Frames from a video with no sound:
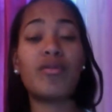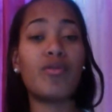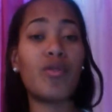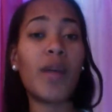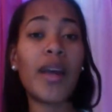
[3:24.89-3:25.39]

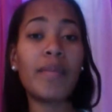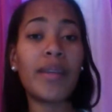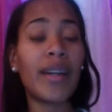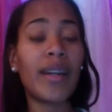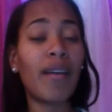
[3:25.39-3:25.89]
nobody
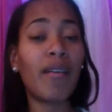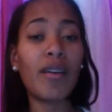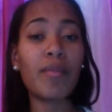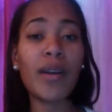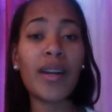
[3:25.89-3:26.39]
better not
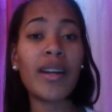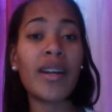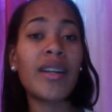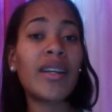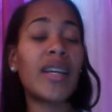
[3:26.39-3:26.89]
harm her.